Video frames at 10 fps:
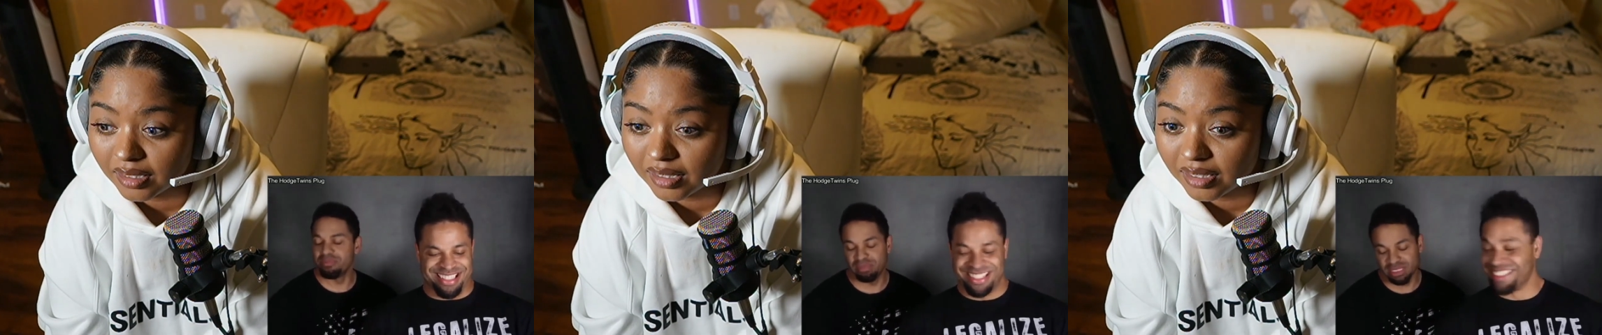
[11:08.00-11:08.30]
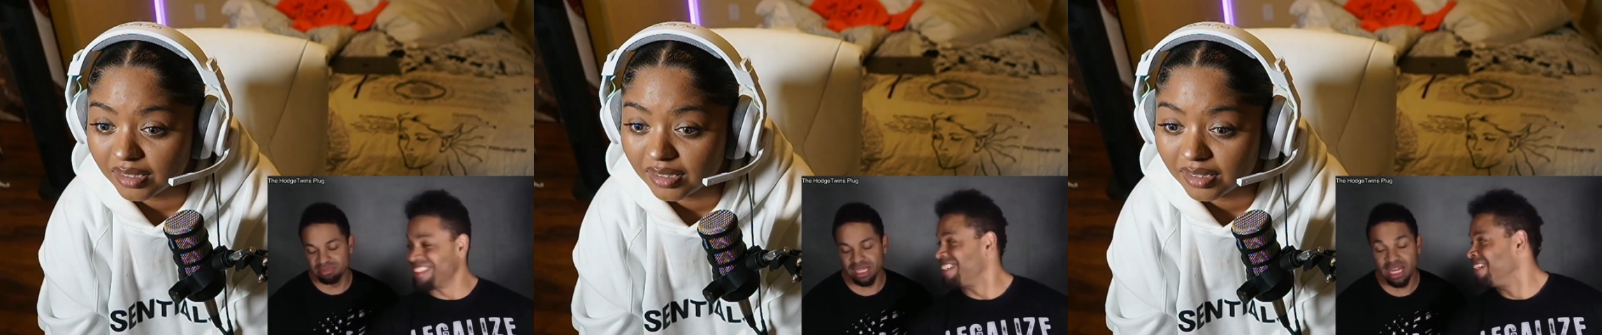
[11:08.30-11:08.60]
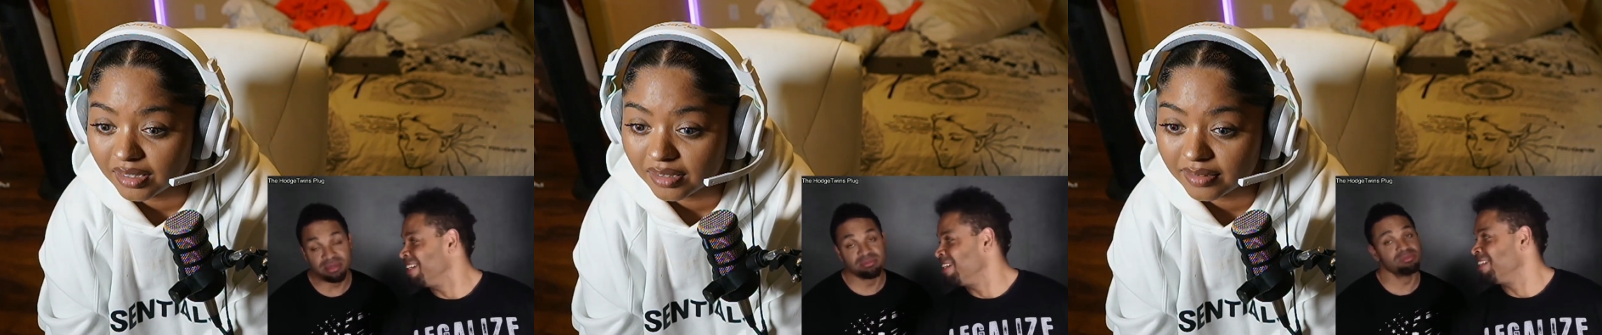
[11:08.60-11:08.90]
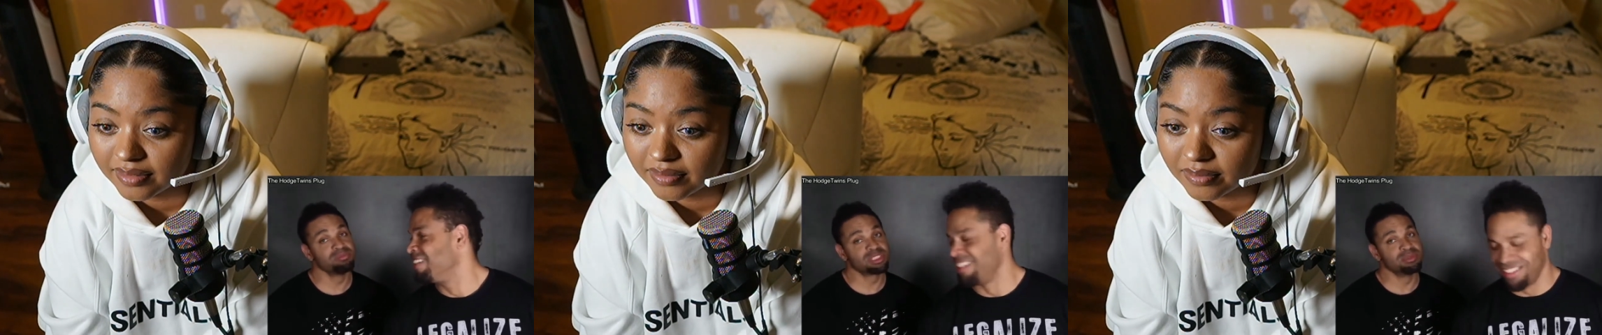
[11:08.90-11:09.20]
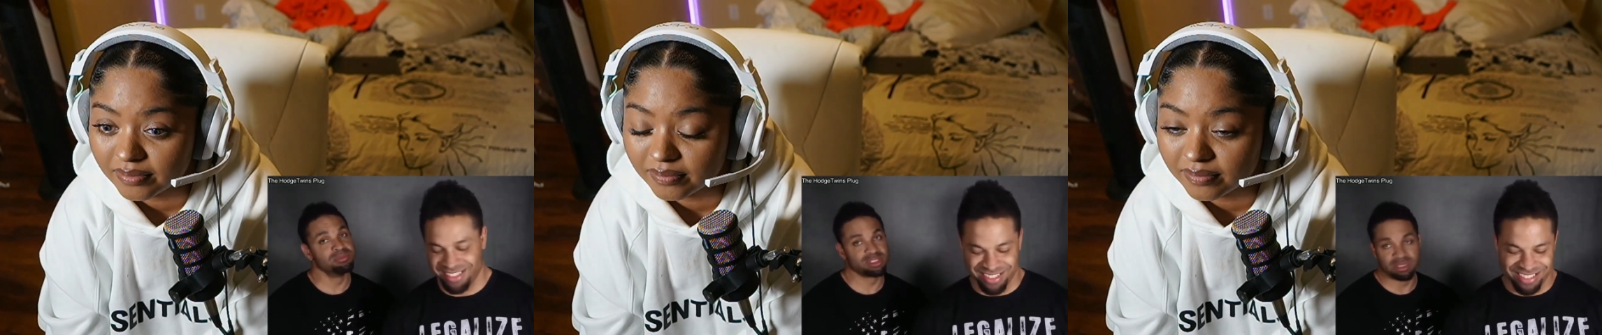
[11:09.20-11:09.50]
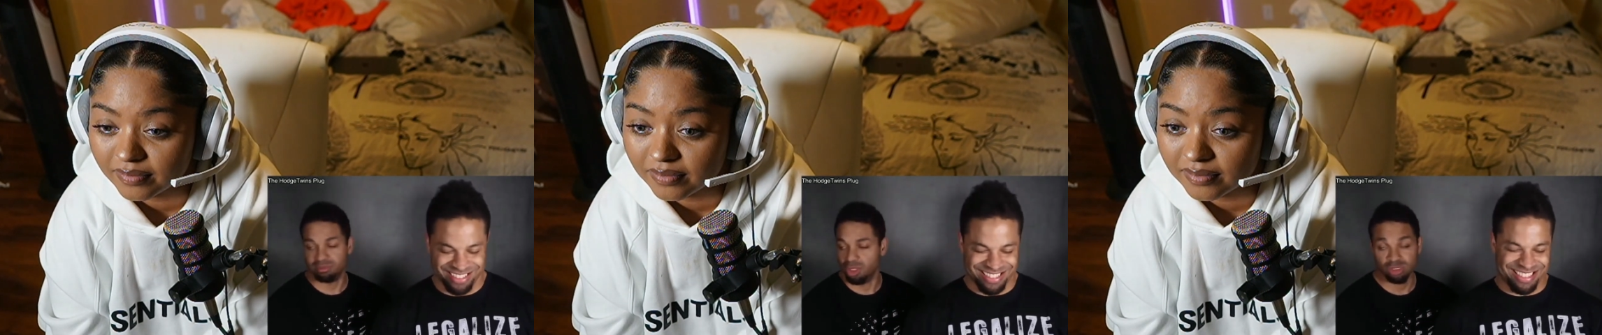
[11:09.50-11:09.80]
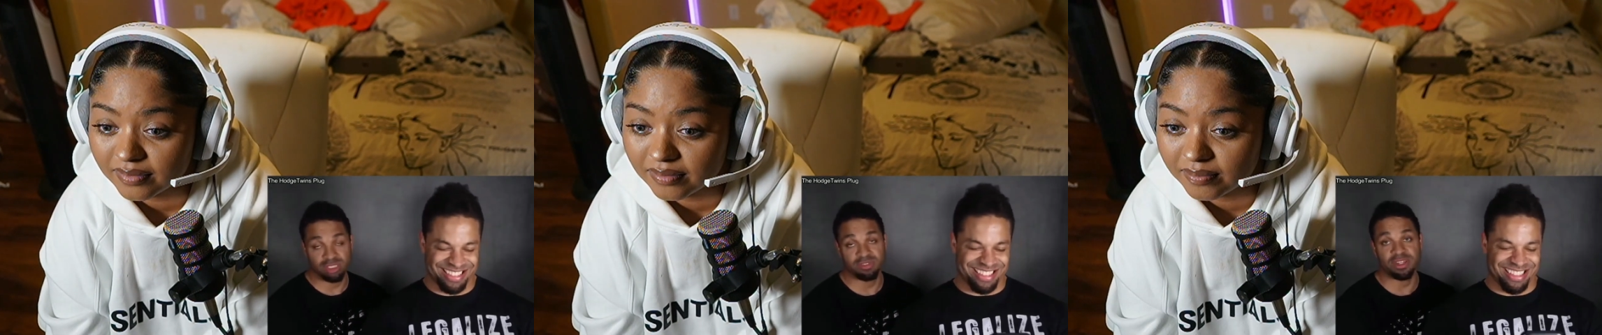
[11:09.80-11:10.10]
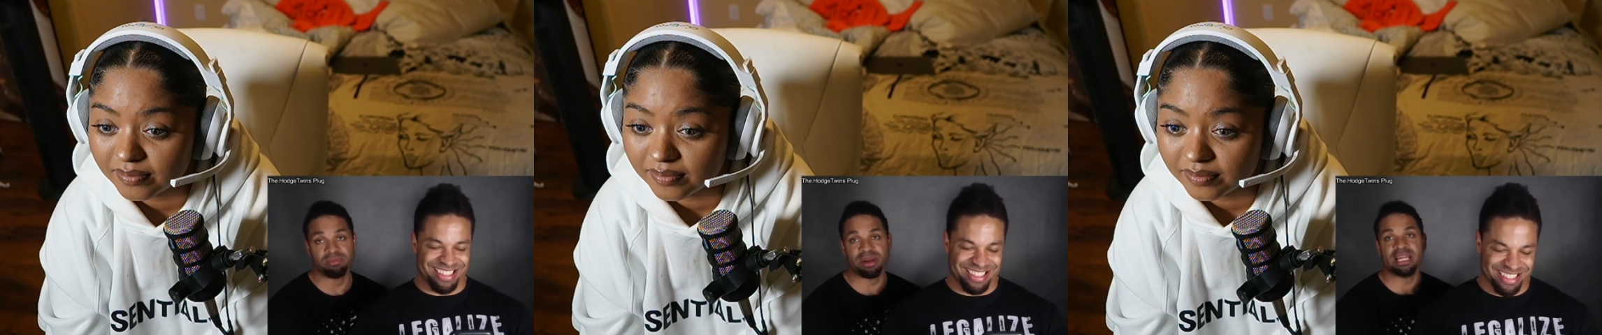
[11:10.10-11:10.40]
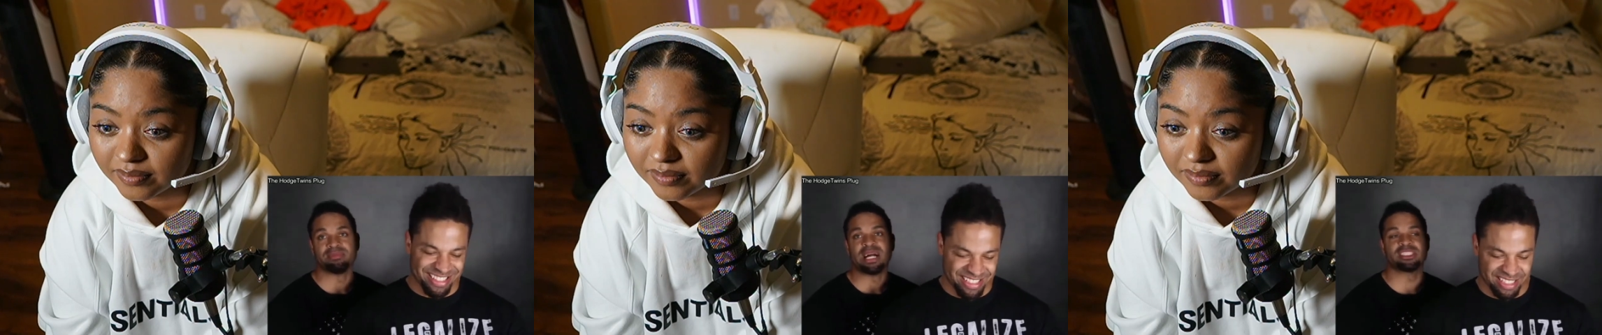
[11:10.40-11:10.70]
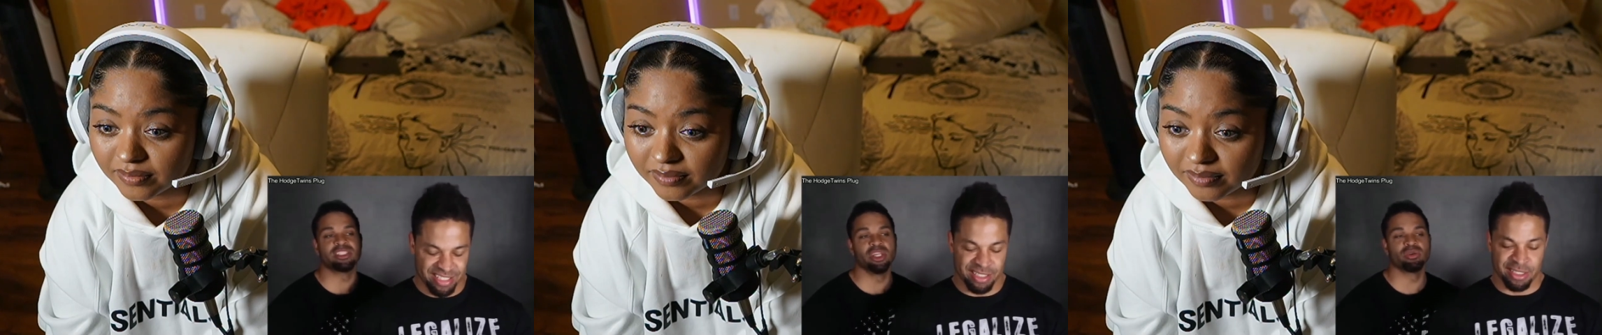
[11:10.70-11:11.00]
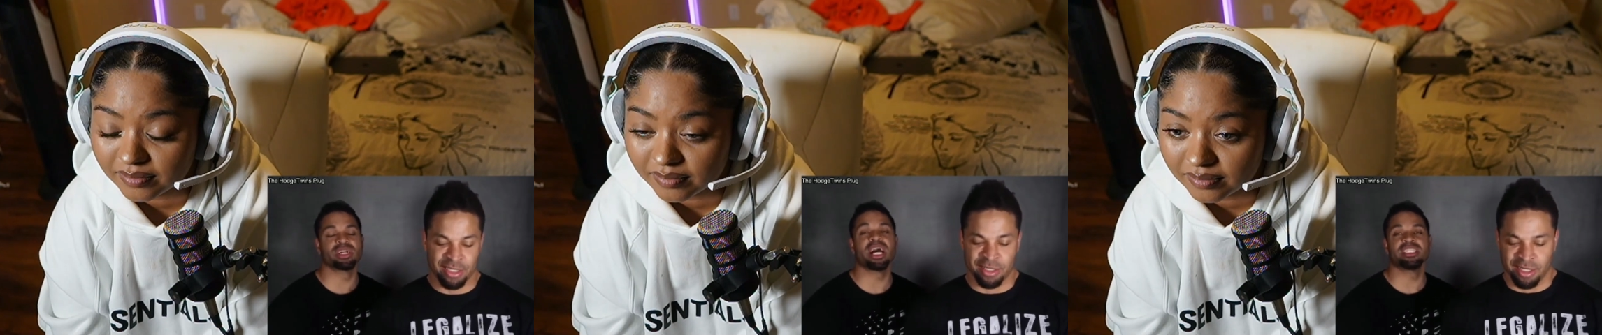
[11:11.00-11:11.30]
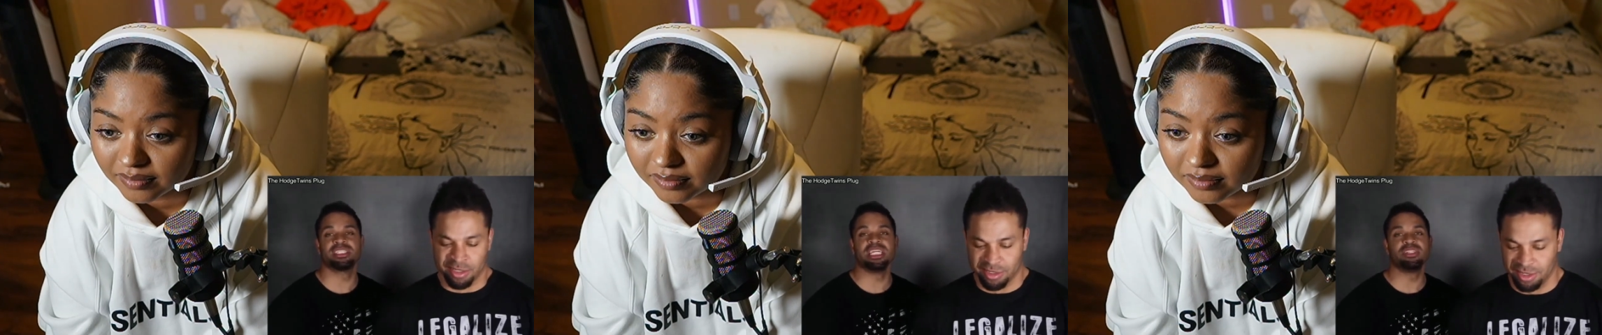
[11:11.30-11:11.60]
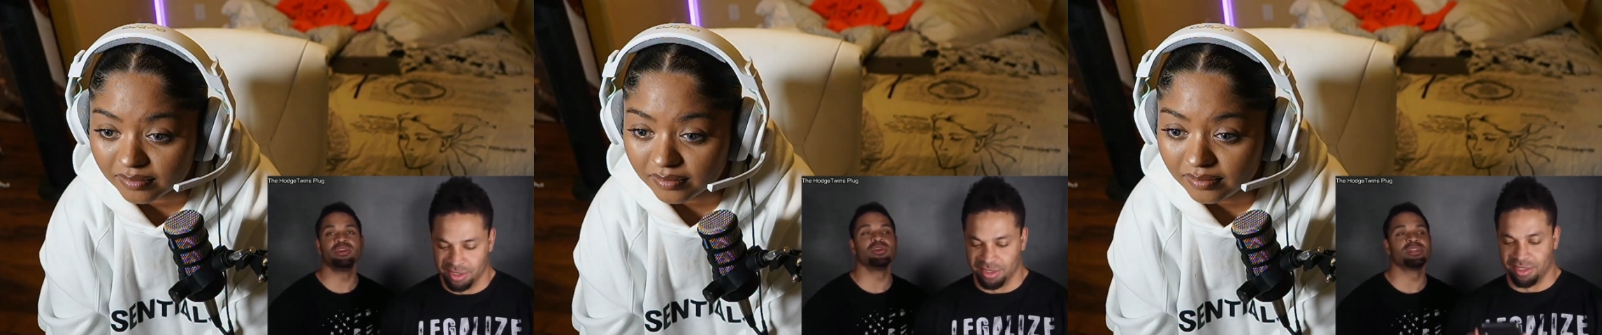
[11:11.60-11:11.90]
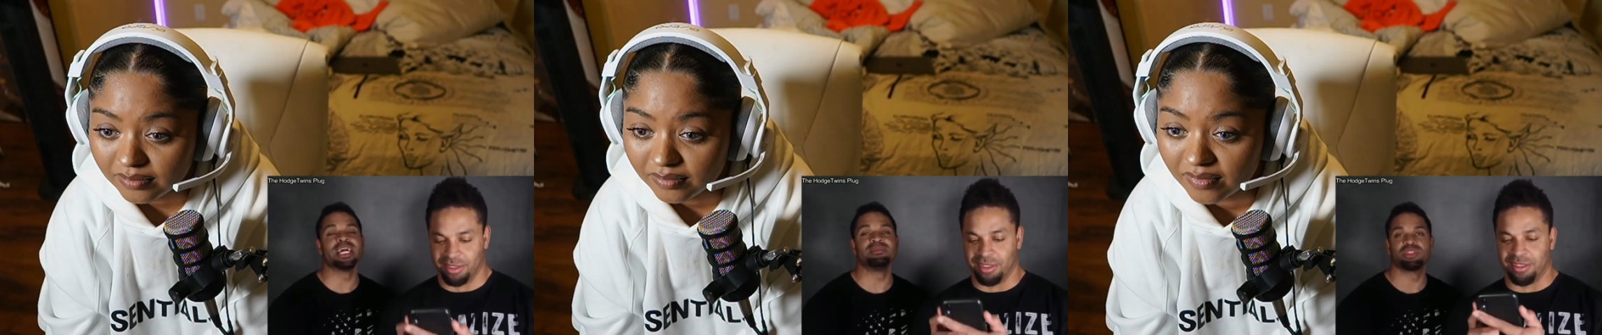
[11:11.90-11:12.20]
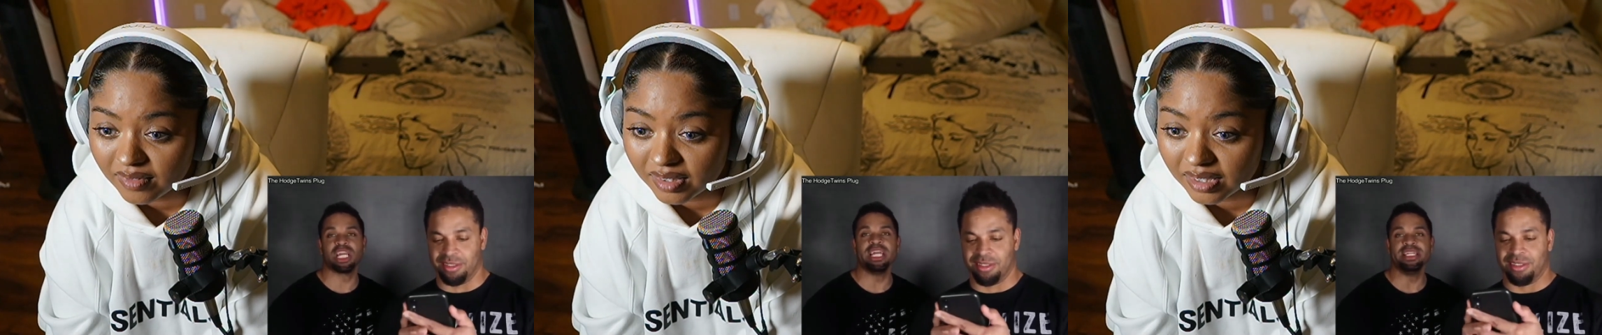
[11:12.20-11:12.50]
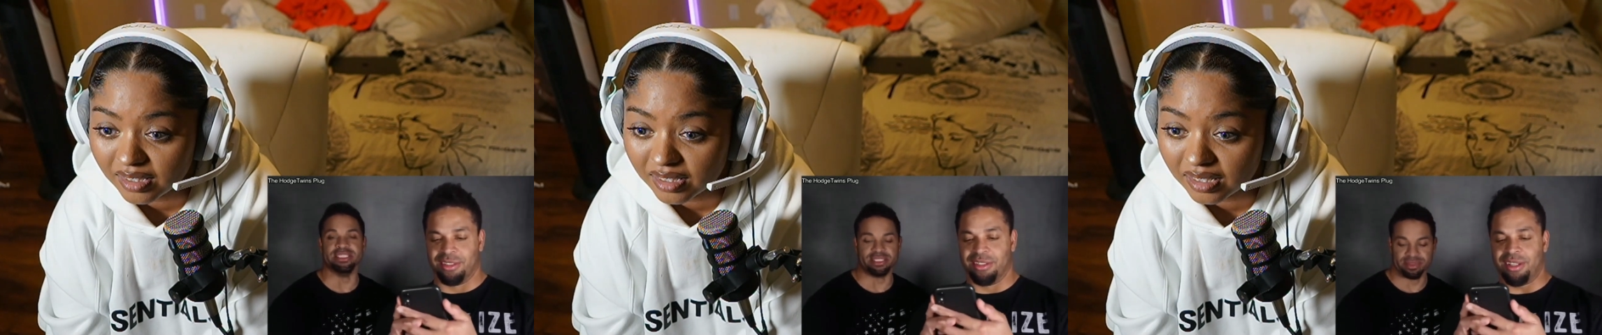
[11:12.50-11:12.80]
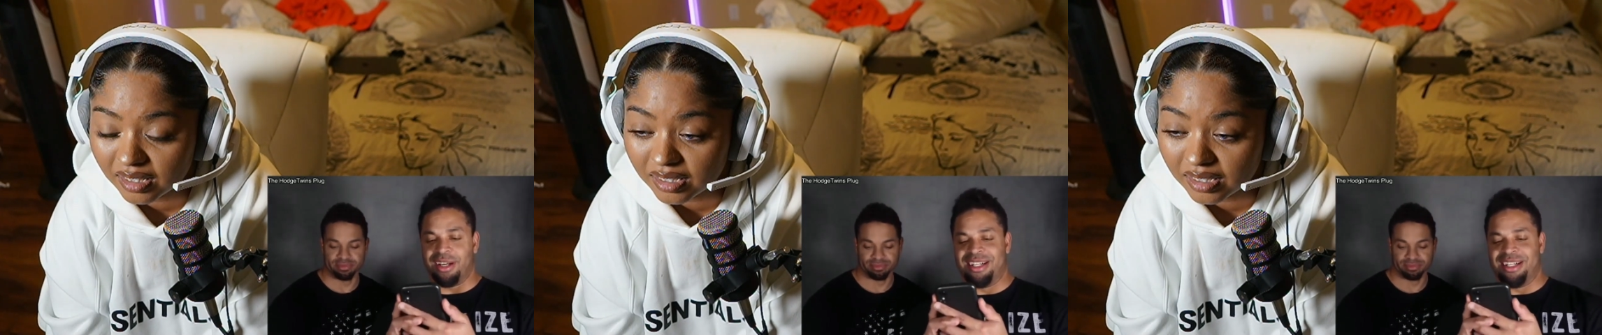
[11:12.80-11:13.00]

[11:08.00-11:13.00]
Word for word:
Speaker 1: hey, put some damn some some looser fitting pants. I can see your cottage cheese through your damn jeans.